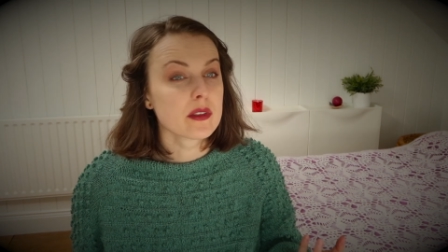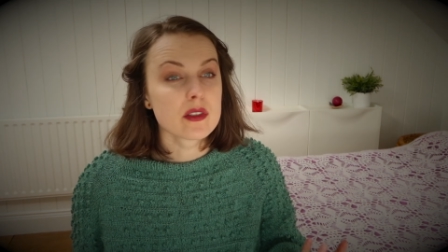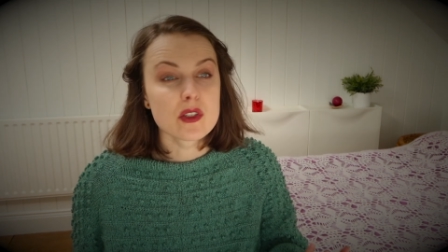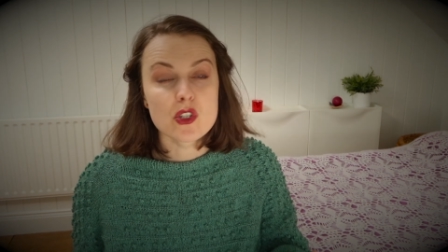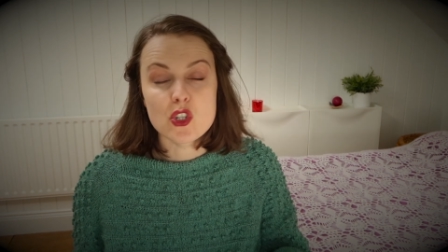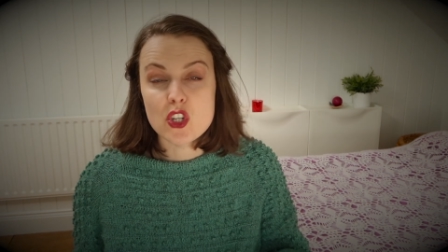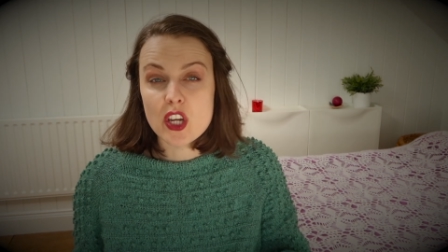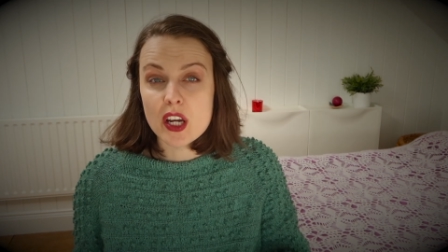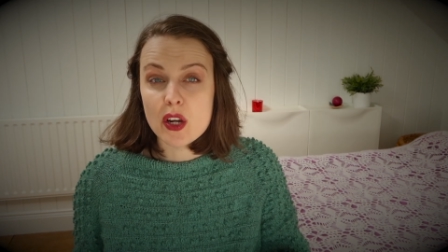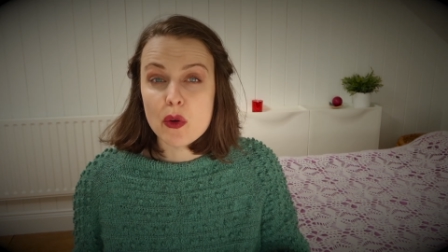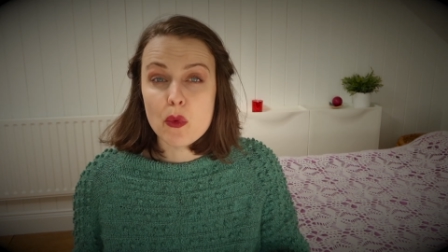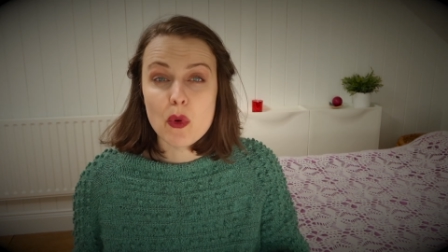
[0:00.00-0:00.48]
to
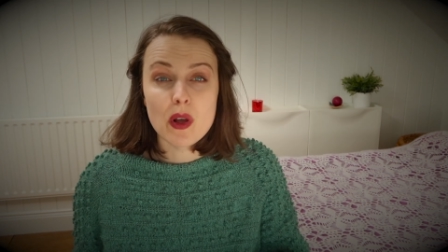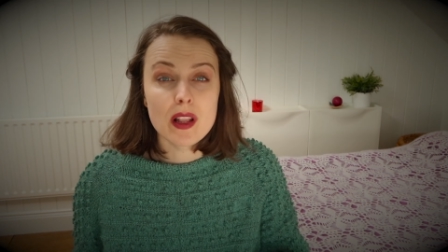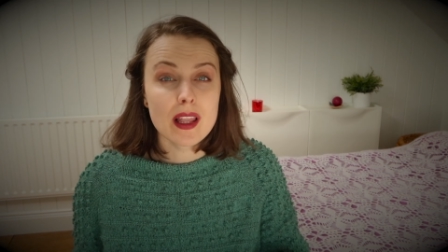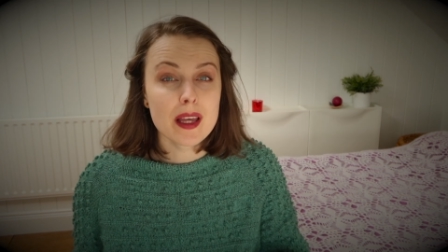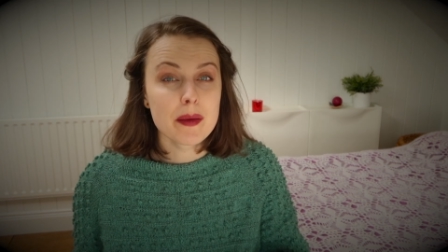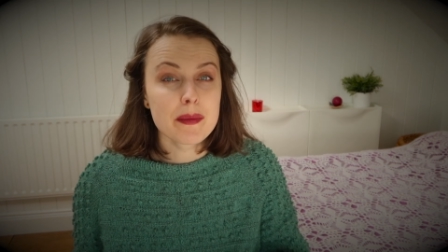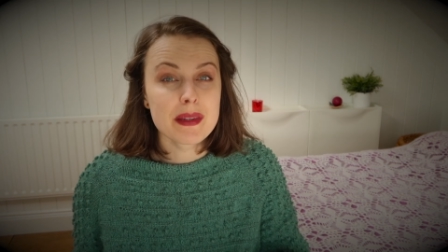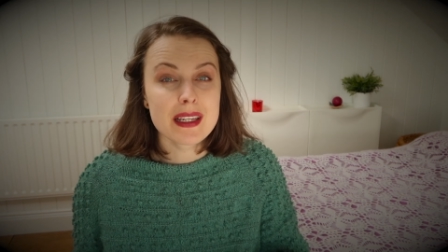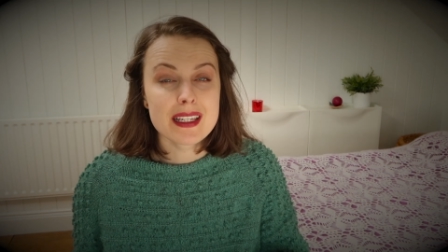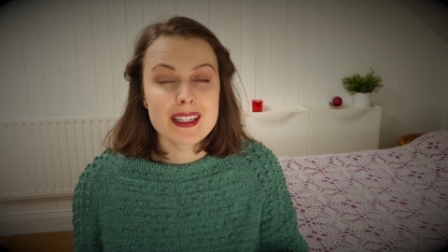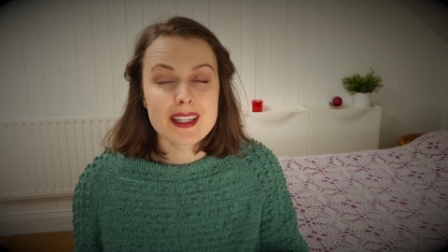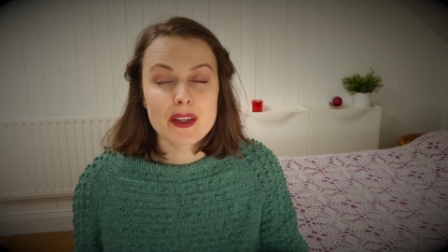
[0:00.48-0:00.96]
share what
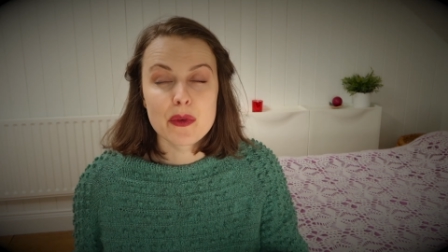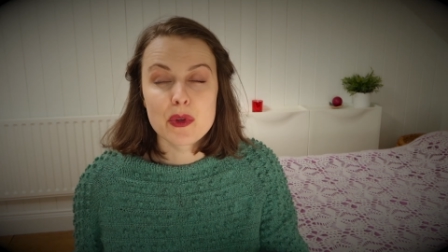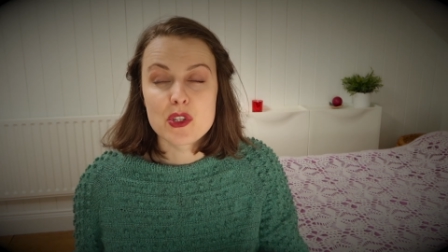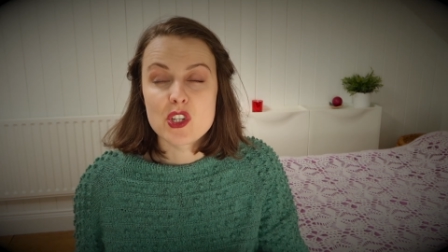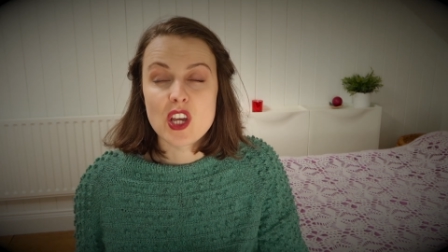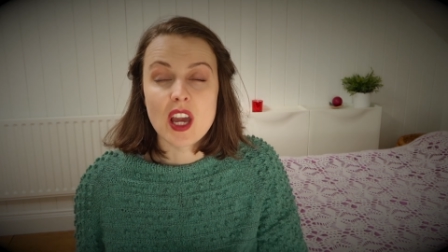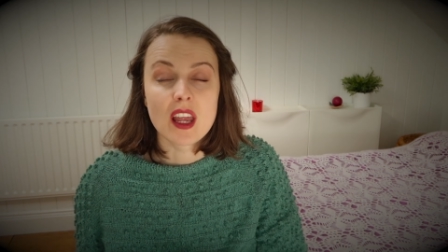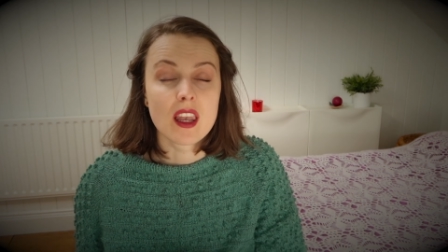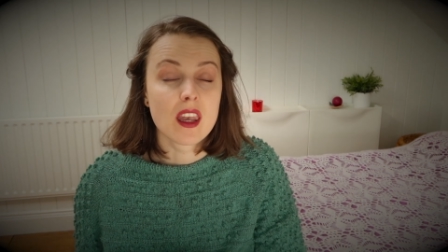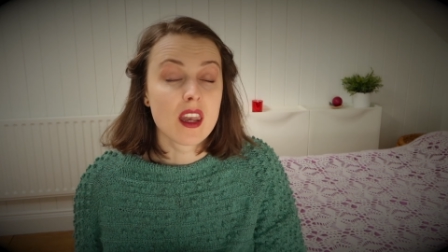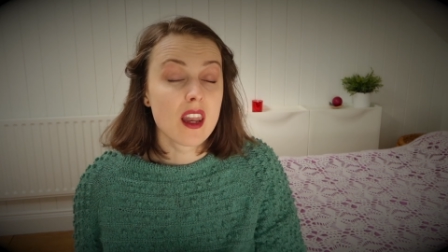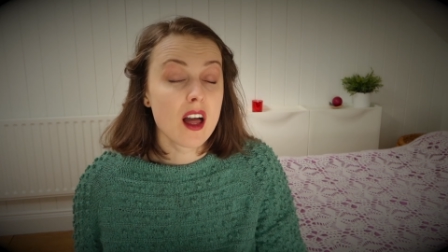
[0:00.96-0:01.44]
I'm knitting,
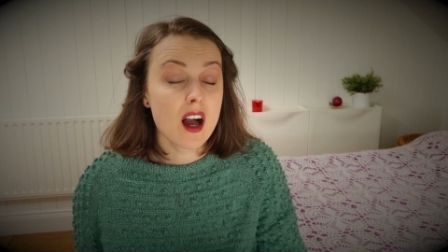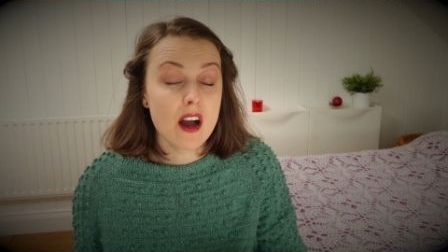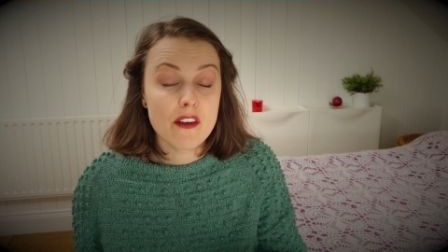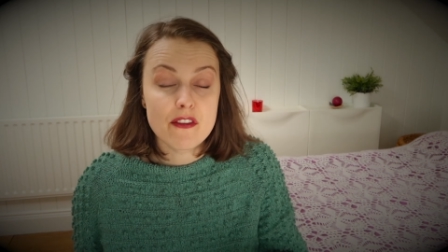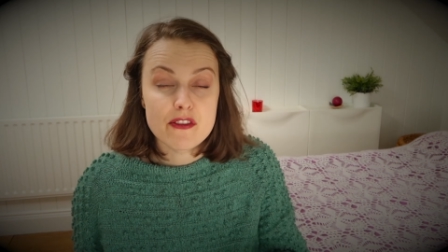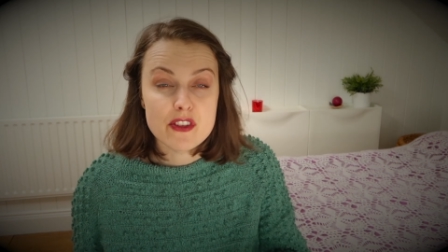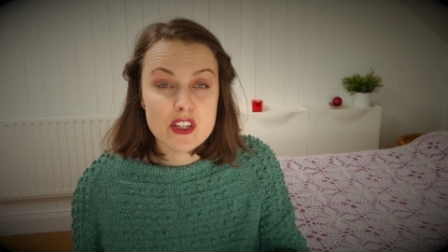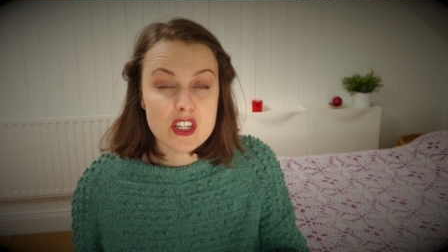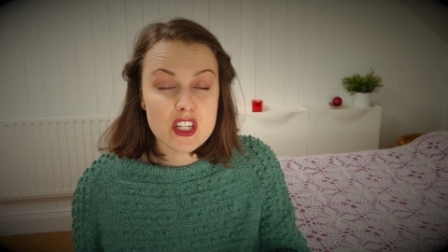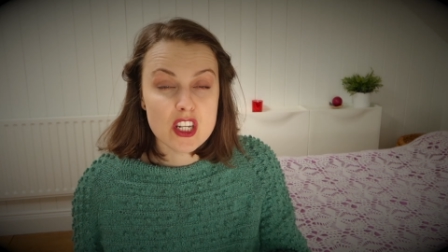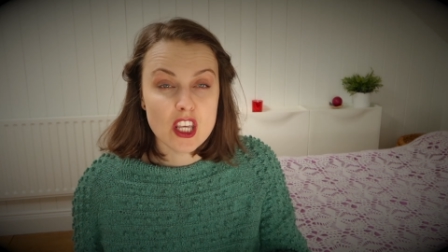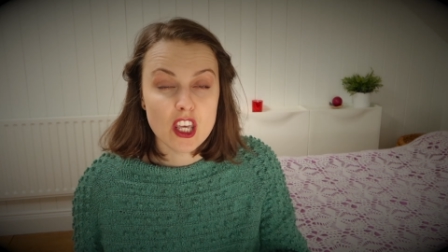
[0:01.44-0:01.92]
which I
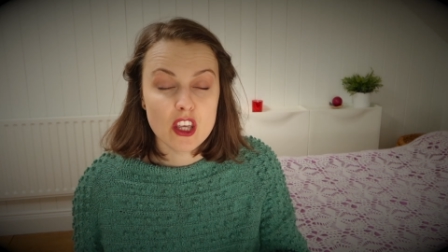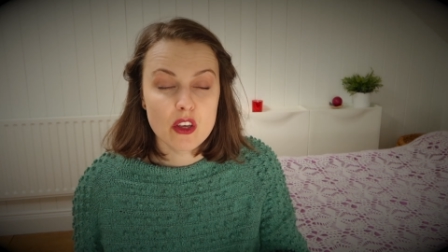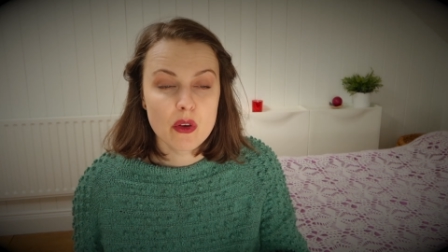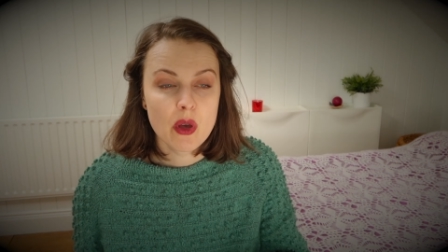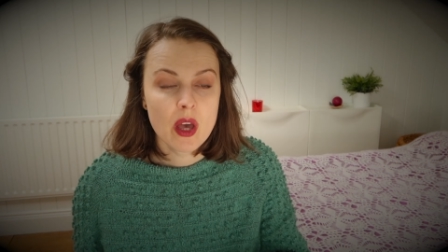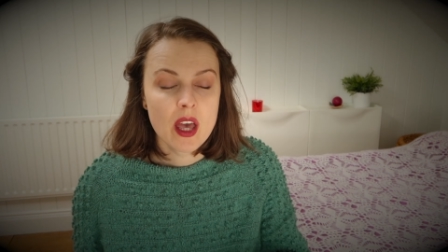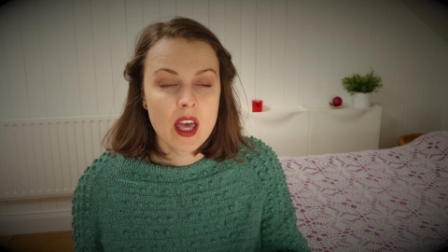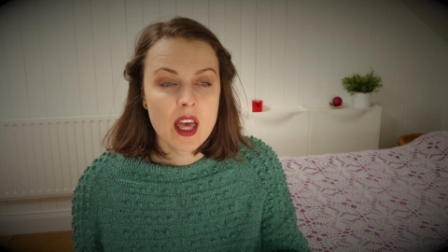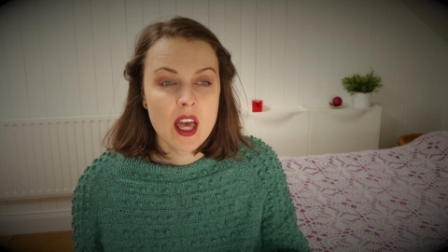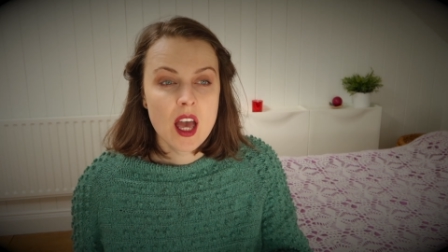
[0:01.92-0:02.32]
love to do